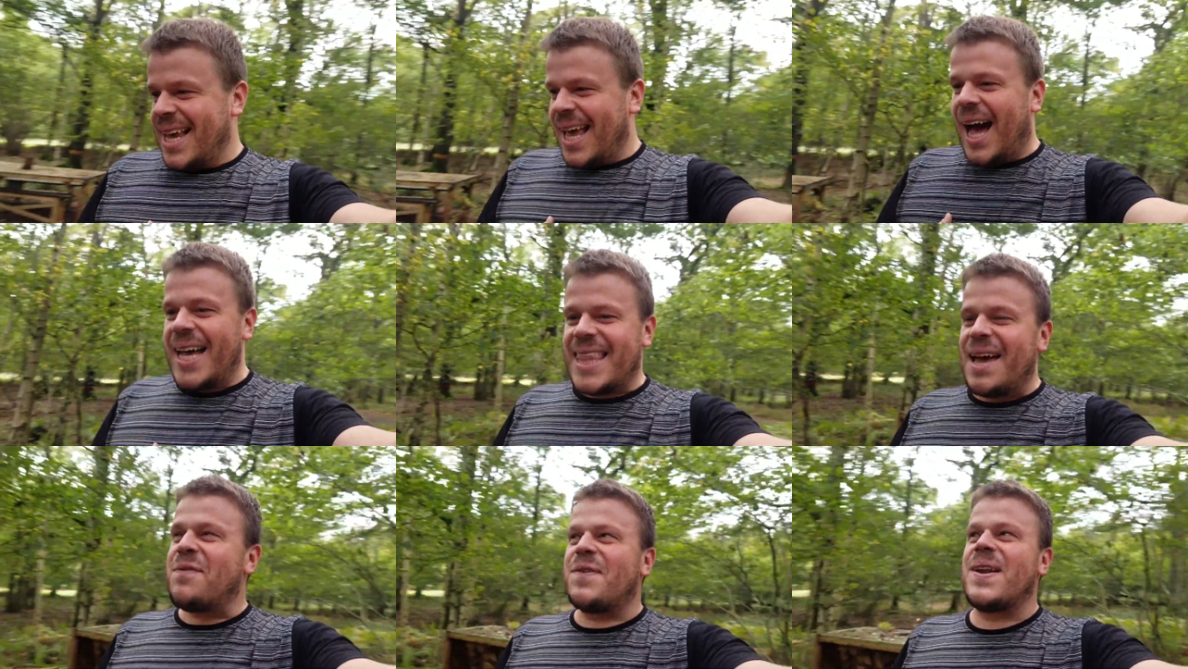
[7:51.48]
I
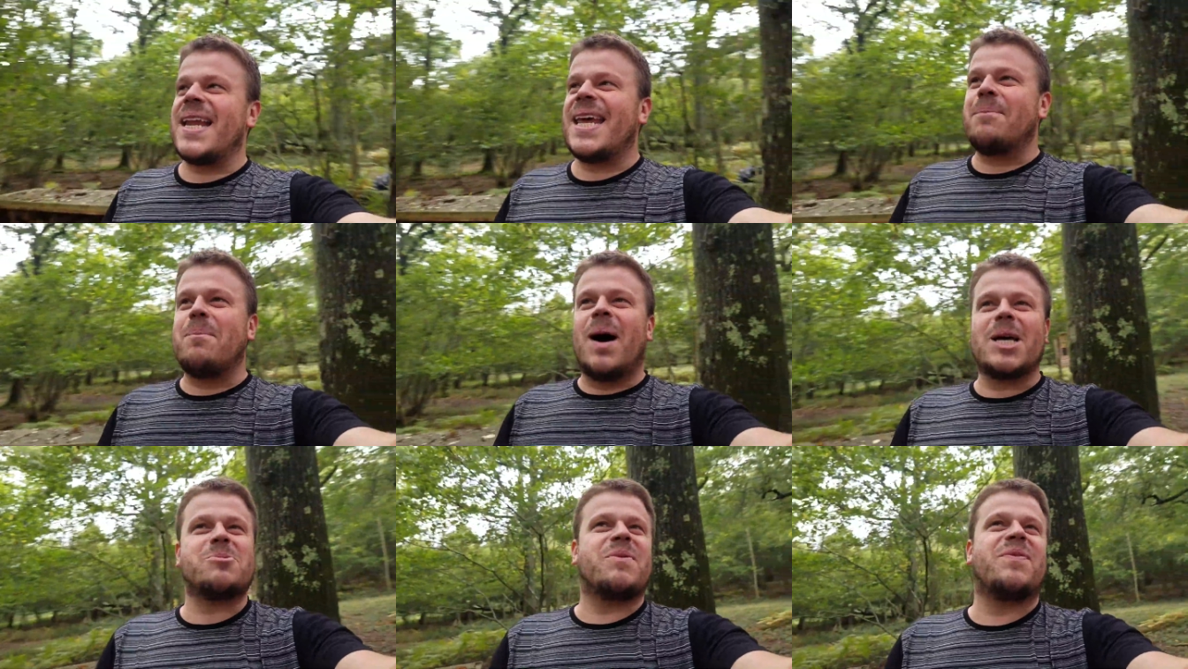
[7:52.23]
definitely
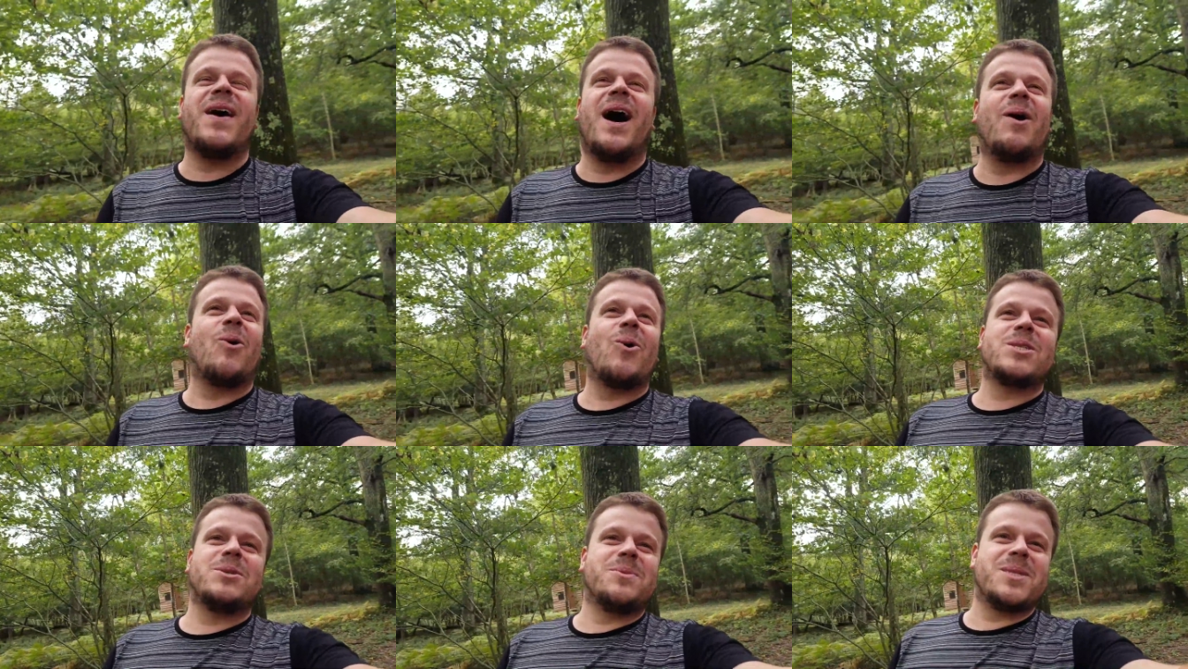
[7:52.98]
much prefer
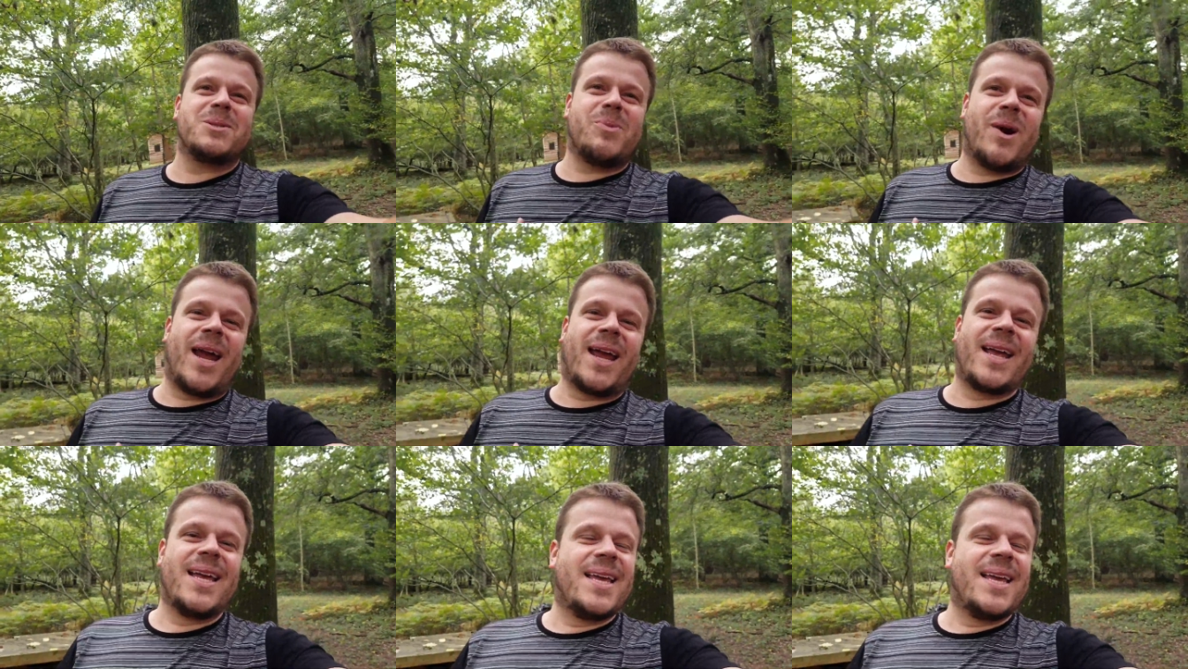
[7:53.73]
autumn and spring.